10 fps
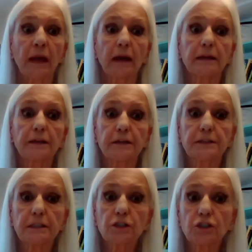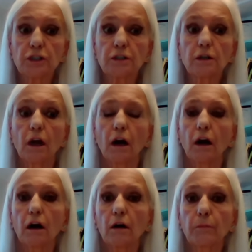And in addition,
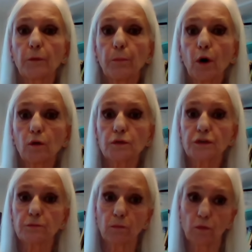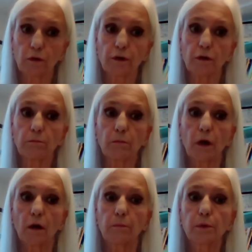the post-mortem
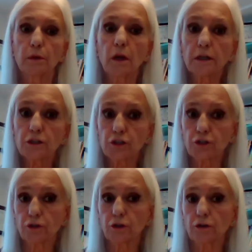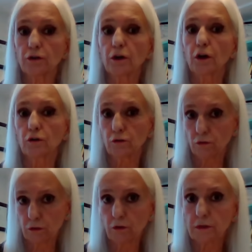blood sugar
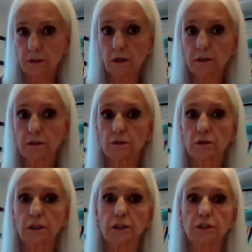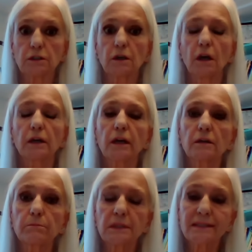glucose concentration
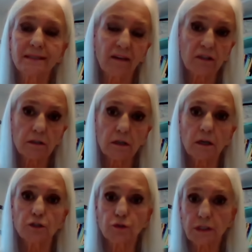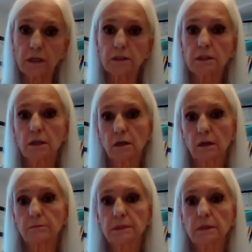can be 7 to 10
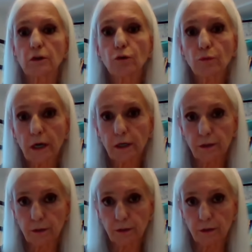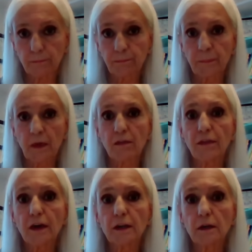times greater
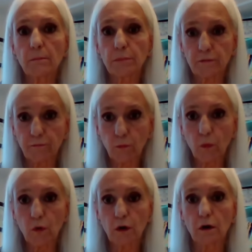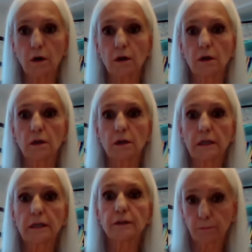than before
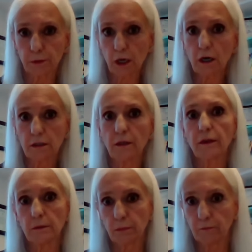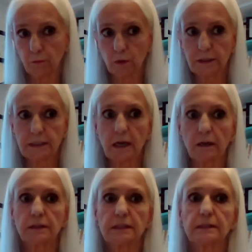in the blood than before death.